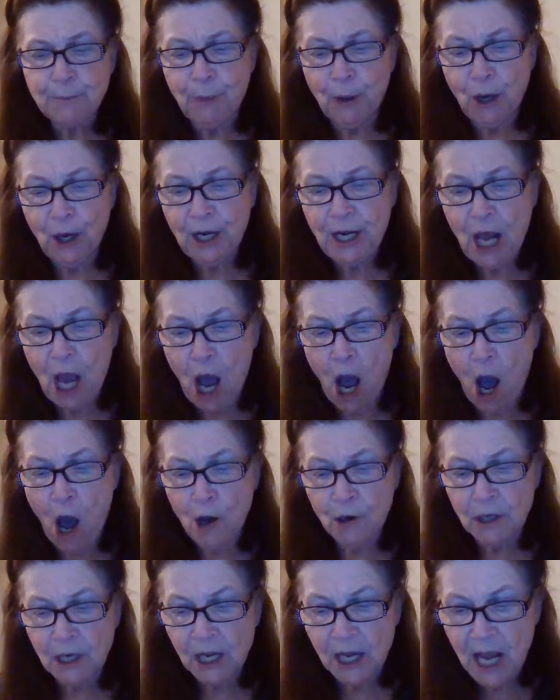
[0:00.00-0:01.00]
put
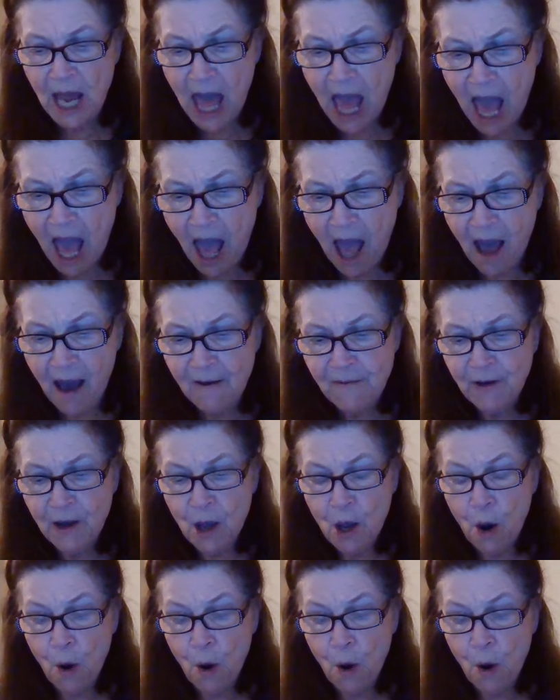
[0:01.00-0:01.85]
on love,